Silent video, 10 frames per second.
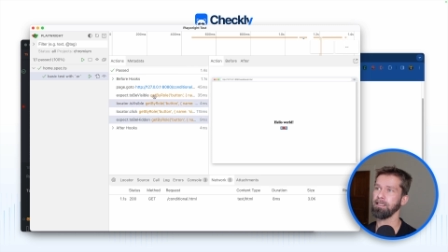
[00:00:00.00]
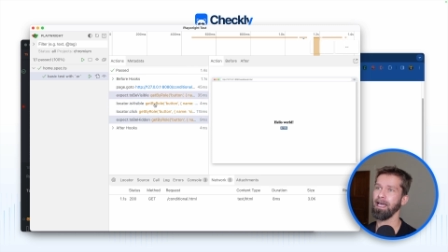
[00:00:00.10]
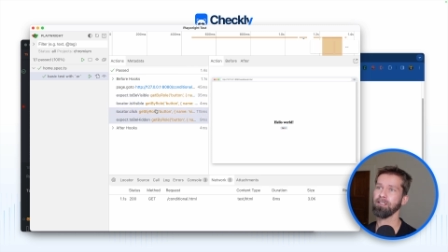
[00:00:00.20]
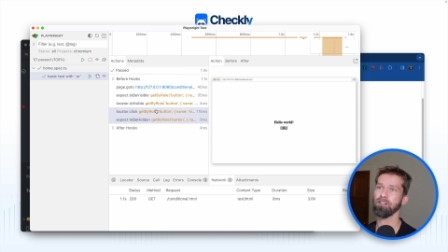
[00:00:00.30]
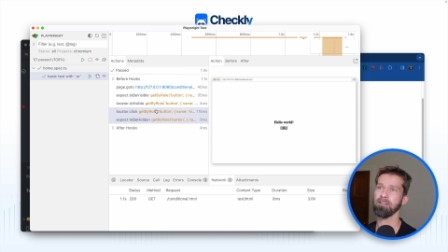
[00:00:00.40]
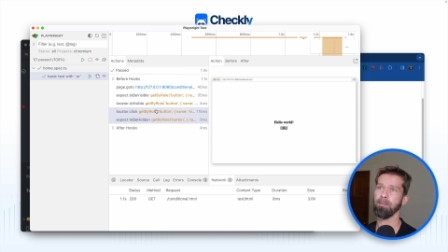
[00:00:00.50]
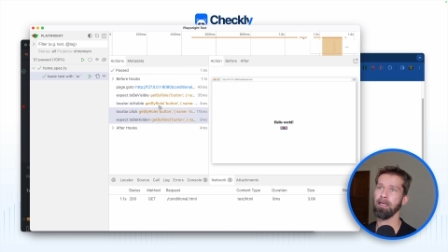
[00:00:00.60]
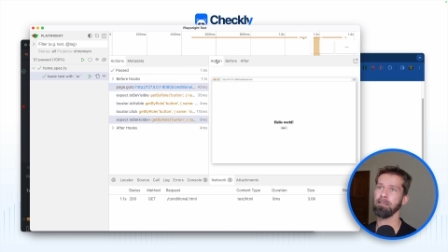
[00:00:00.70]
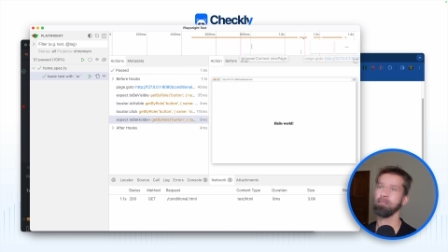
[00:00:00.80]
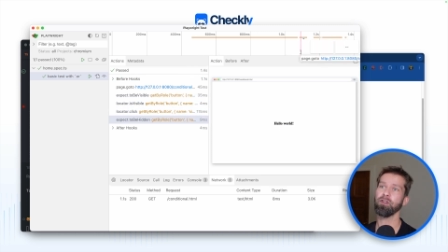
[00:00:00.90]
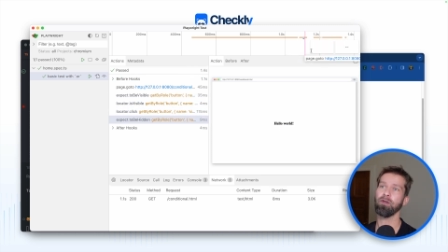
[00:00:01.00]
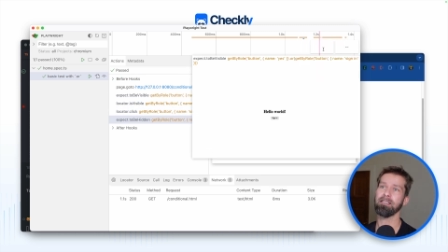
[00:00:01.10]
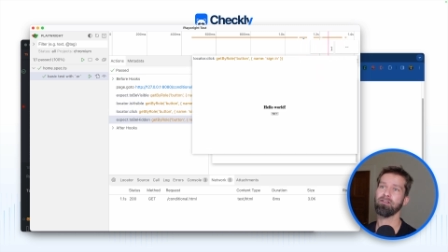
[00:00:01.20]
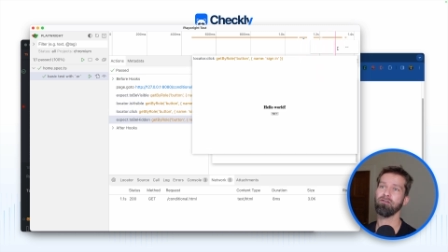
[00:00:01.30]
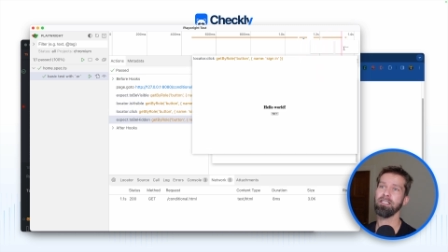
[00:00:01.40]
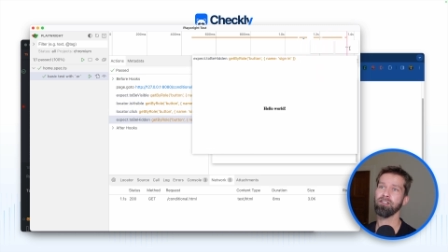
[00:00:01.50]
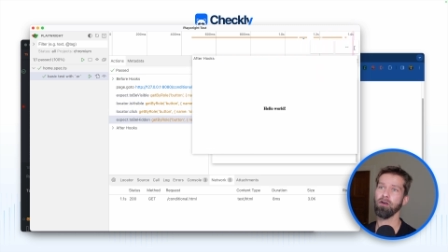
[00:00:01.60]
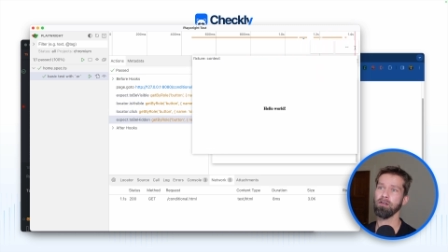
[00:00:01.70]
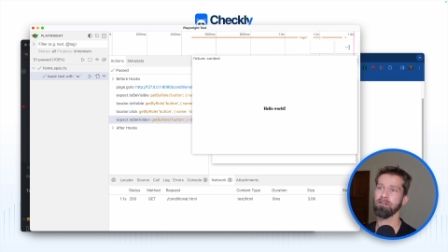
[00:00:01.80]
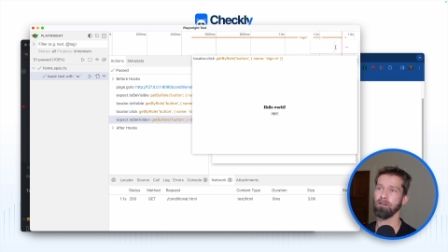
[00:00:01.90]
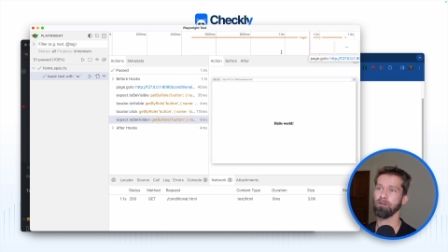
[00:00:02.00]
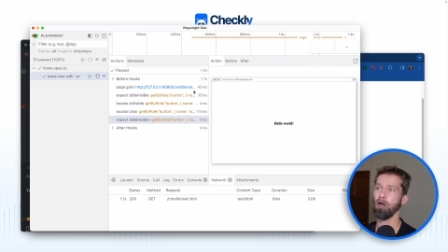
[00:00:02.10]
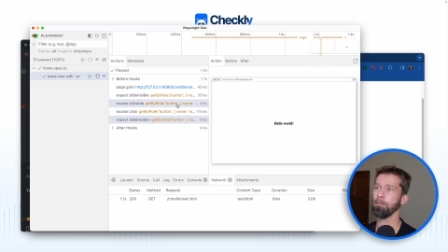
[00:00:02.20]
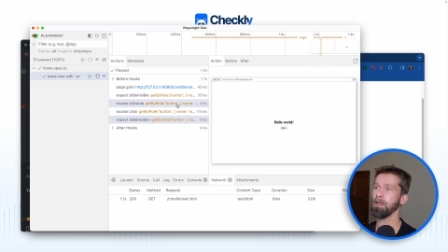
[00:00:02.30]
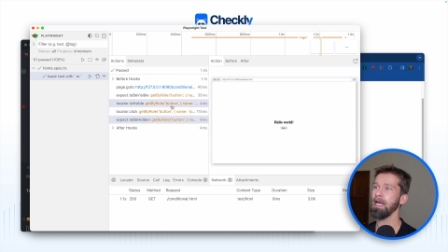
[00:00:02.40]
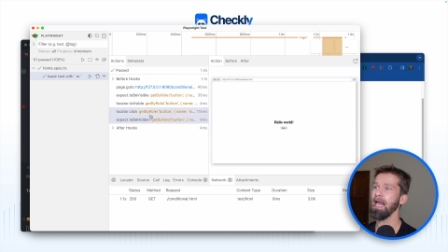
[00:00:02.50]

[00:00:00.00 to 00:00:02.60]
in the actions panel. You get screenshots on top.